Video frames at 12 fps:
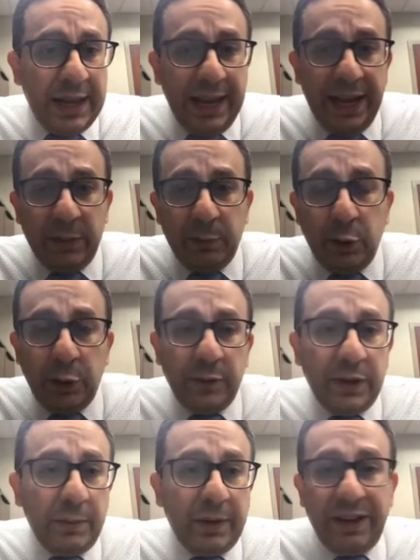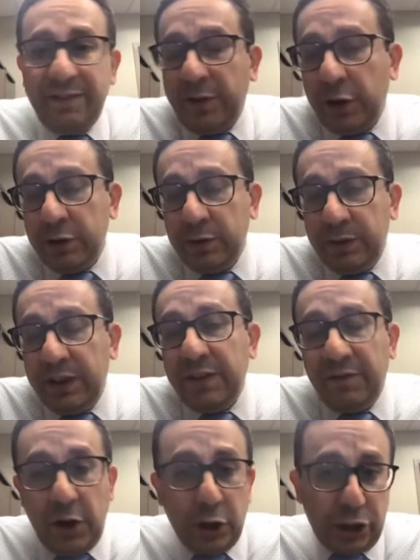and both of them they
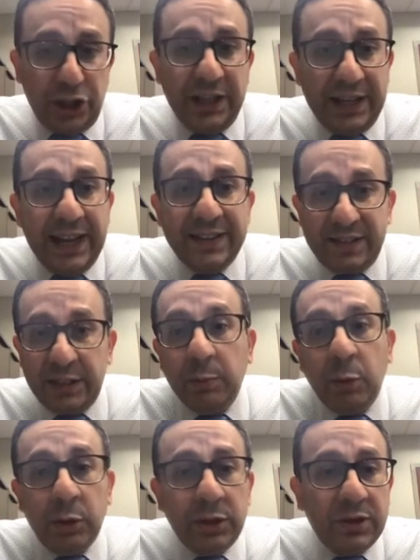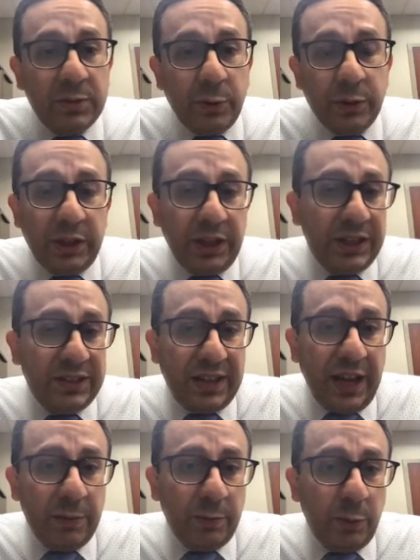function in ST mode, spontaneous
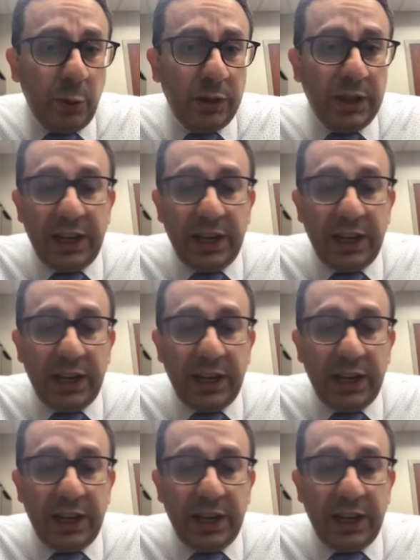timed mode.